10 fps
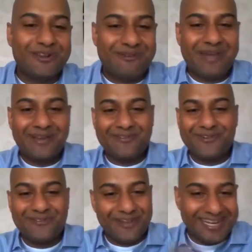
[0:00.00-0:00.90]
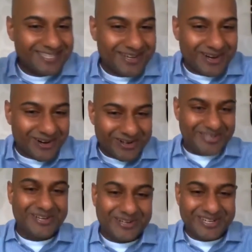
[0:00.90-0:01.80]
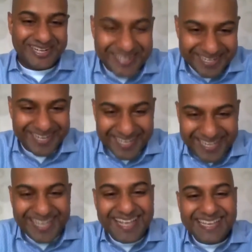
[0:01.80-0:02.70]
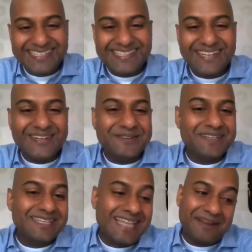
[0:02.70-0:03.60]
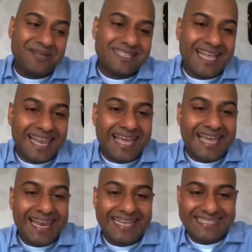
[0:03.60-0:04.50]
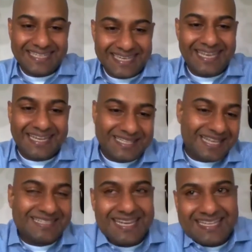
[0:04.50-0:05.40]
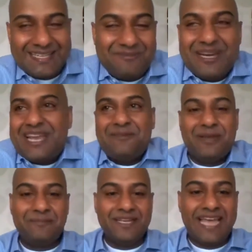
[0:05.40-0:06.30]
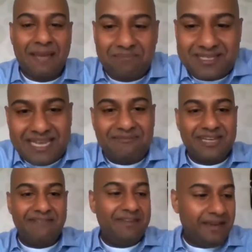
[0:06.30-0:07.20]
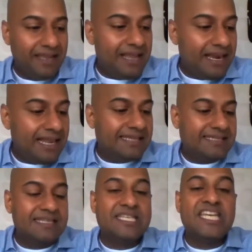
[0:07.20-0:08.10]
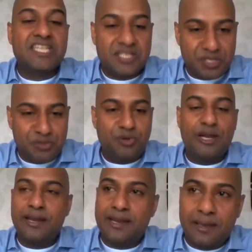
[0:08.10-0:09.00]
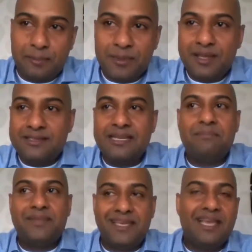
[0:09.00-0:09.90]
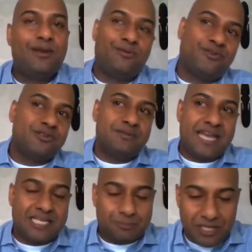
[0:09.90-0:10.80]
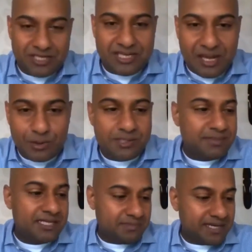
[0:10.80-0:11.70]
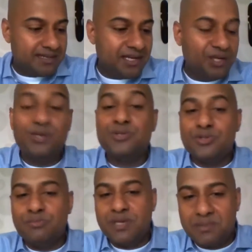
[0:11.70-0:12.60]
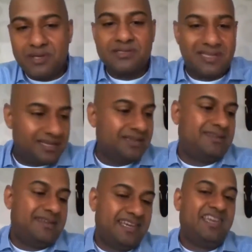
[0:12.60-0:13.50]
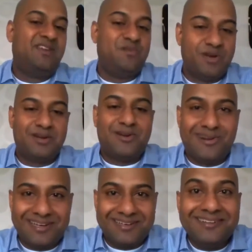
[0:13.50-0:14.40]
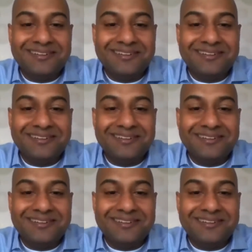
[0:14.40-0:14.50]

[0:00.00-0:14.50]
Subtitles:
If your microphone fails, you're on your own. So that was like a lesson. Yeah, that's like, but anyway, it happens. Every lesson teaches you and something. And of course, that speech now is much better than it used to be because I again worked on it.